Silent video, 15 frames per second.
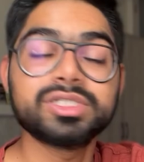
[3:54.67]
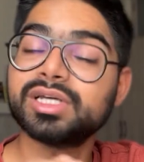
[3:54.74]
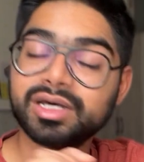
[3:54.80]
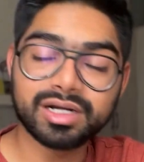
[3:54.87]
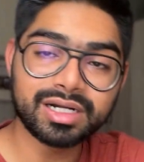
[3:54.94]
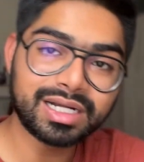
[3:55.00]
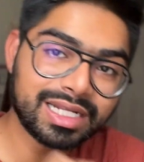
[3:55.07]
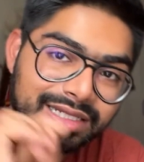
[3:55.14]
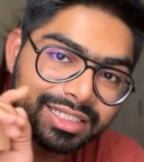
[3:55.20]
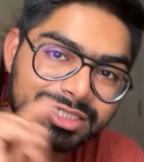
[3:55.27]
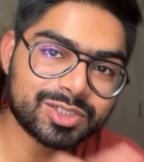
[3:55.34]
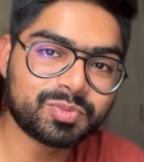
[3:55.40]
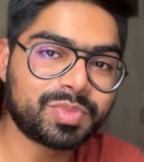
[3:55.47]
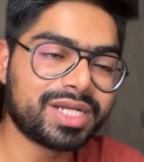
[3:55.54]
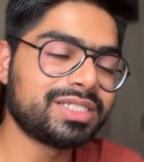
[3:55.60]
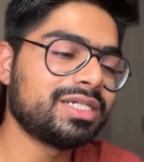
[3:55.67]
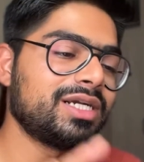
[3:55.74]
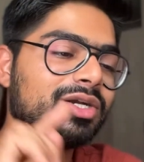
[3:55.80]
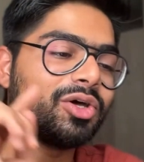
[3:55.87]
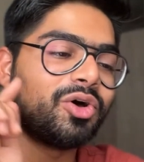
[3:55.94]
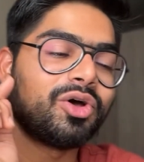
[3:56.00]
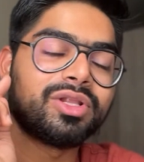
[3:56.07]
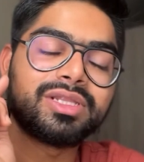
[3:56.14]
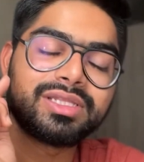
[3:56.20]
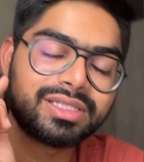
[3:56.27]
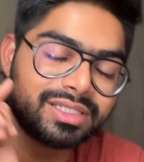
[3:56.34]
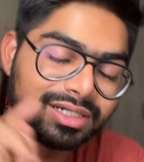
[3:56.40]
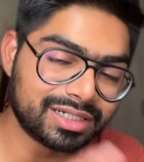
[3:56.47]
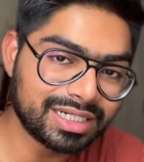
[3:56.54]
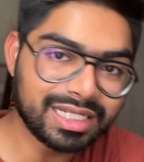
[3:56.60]
Currently, this is present on
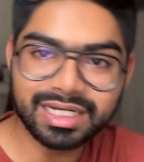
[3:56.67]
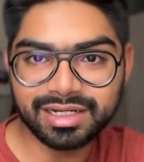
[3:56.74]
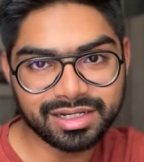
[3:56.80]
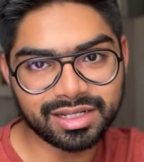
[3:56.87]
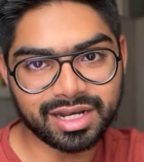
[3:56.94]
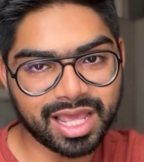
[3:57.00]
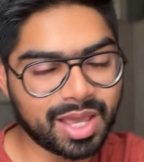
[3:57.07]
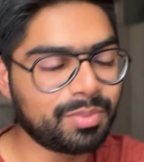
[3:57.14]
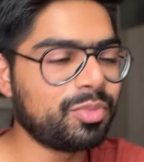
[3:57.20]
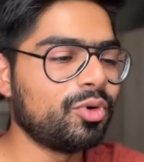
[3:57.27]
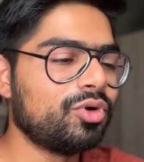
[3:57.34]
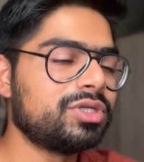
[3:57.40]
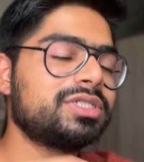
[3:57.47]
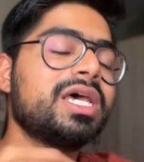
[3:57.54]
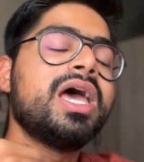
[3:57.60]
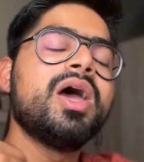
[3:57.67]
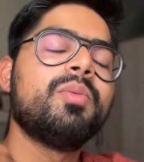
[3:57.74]
13 Indian airports,